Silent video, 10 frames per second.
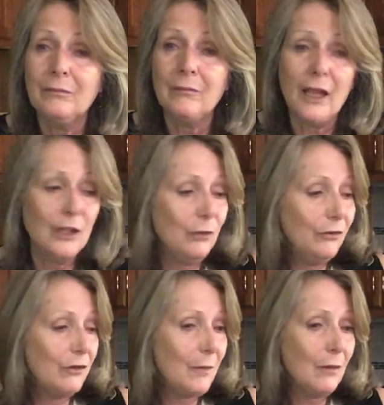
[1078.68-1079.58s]
I used
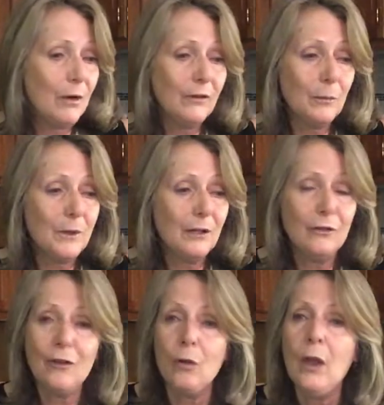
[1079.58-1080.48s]
in my recipe.
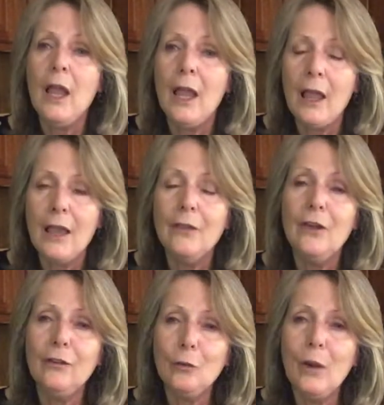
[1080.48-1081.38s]
So
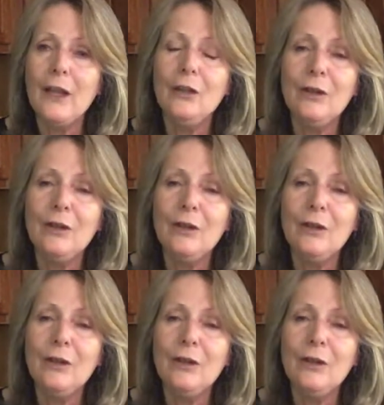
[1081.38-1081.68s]
this way you